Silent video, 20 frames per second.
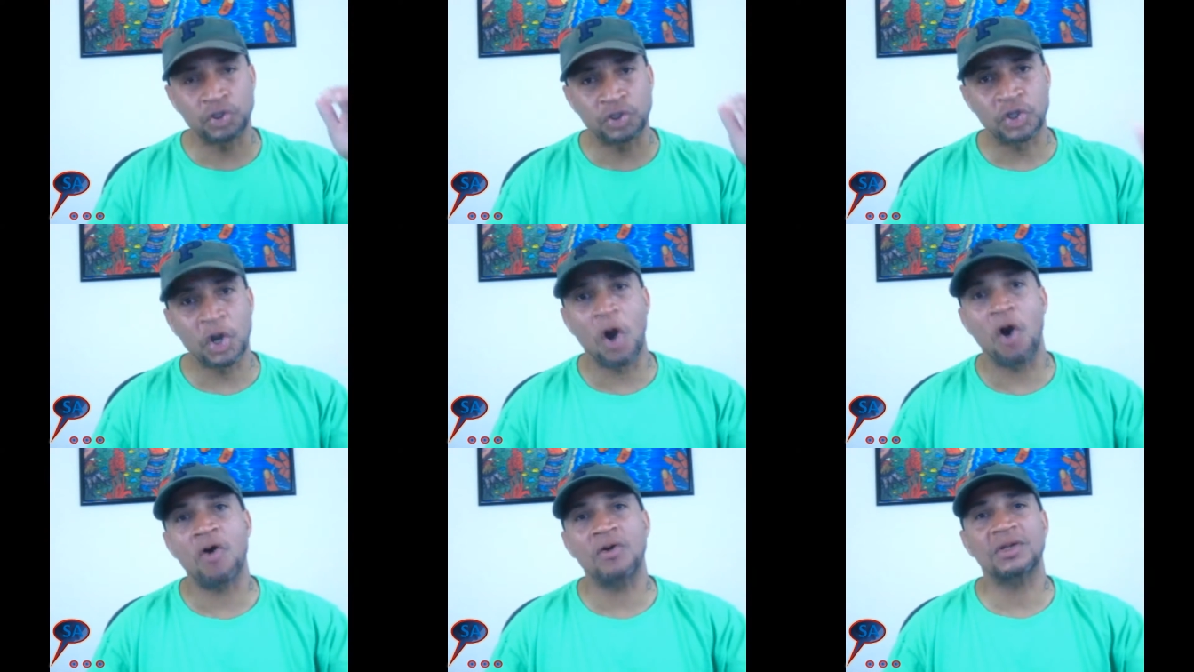
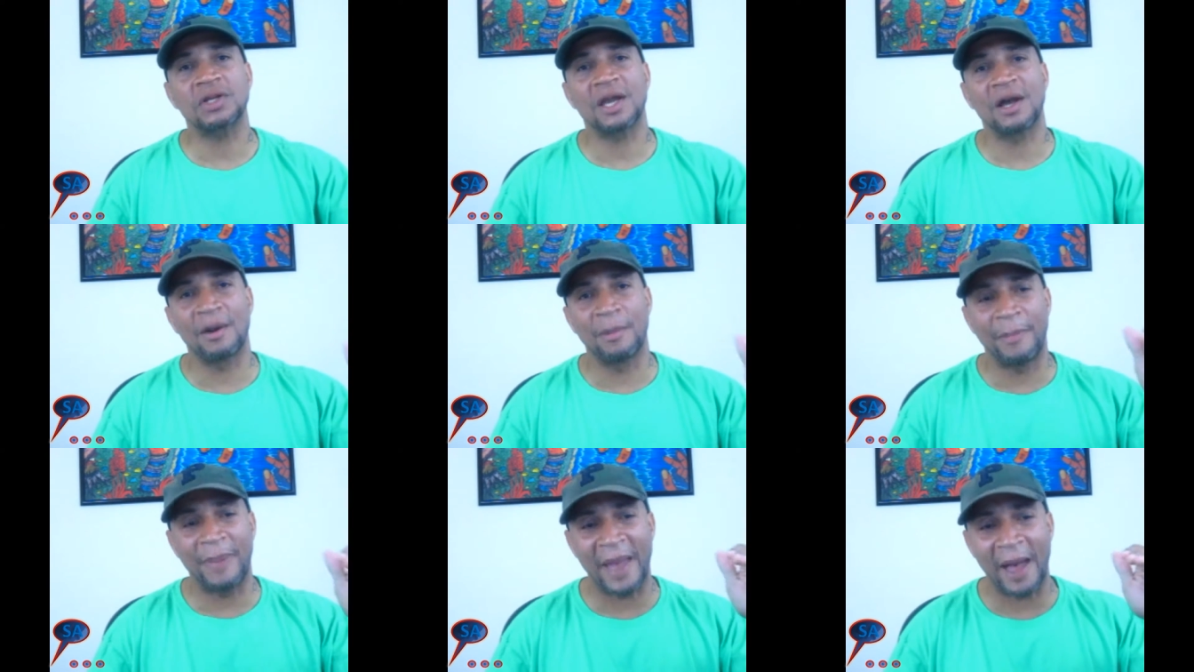
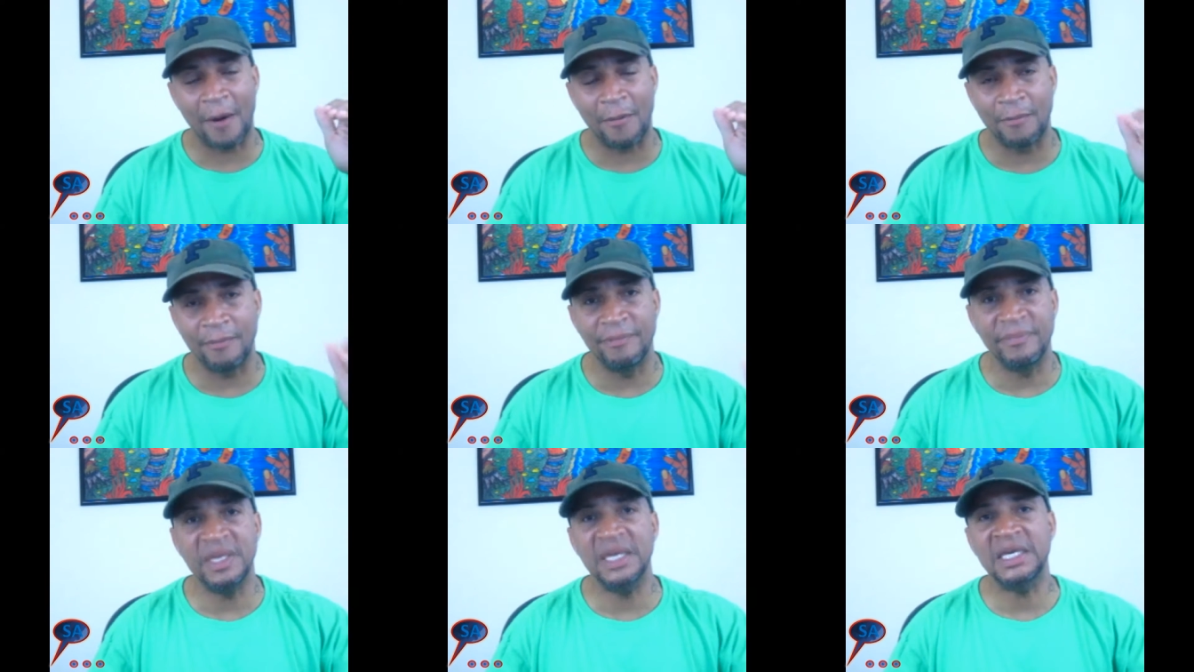talked
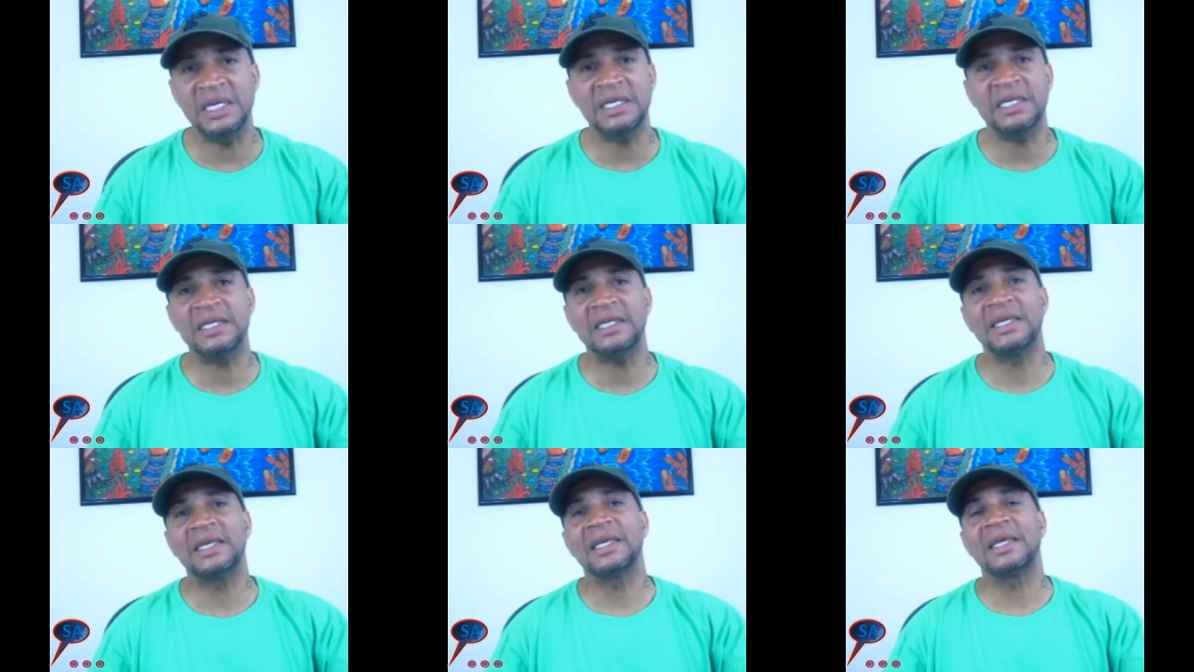about
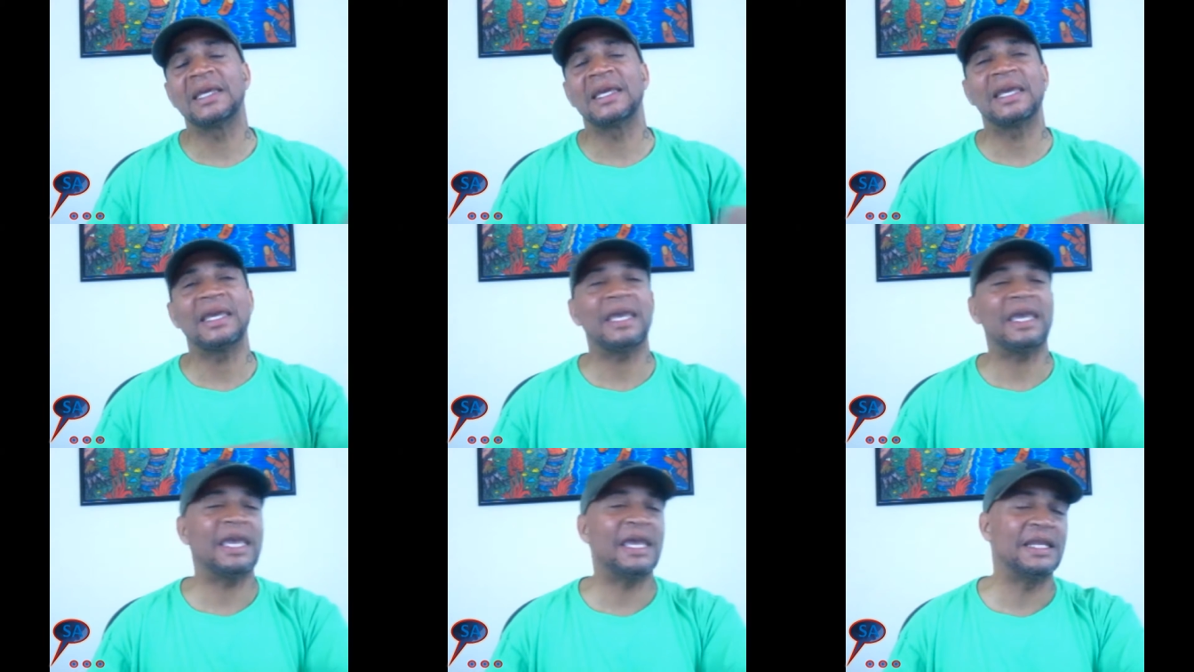me
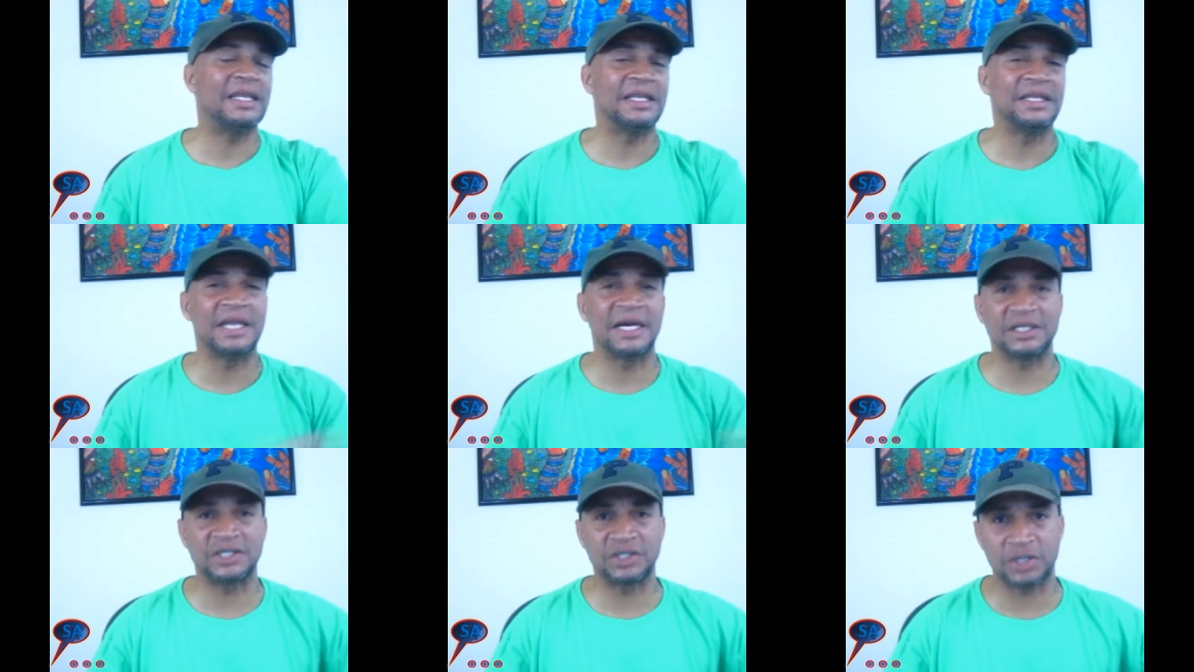in a
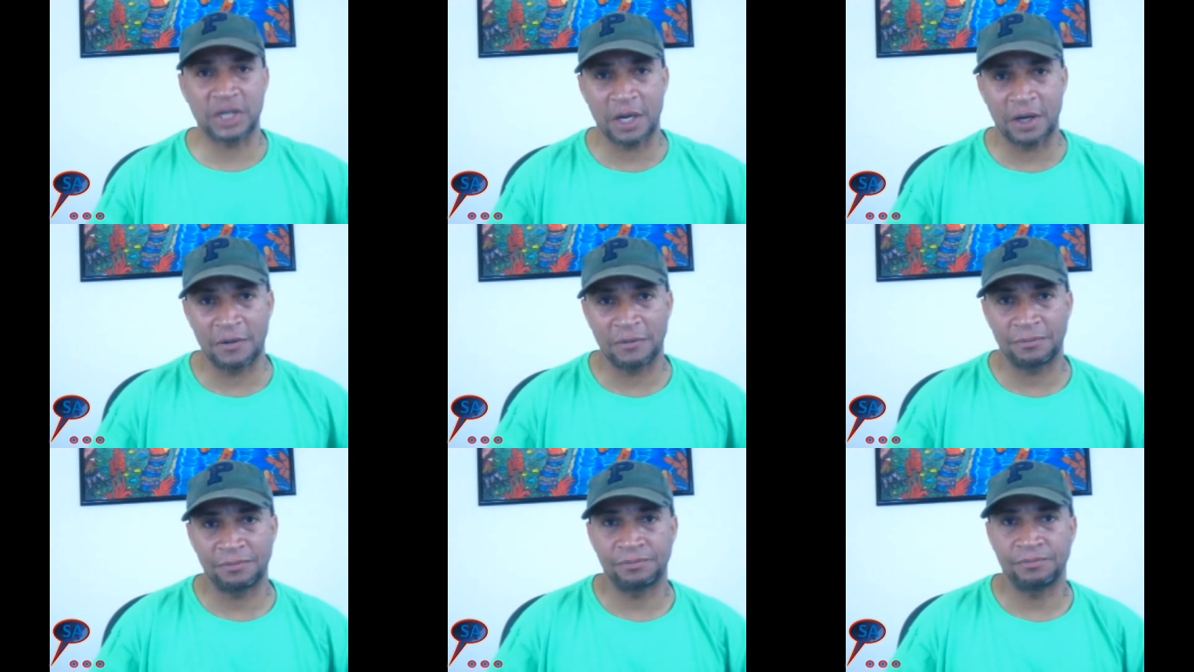nutshell.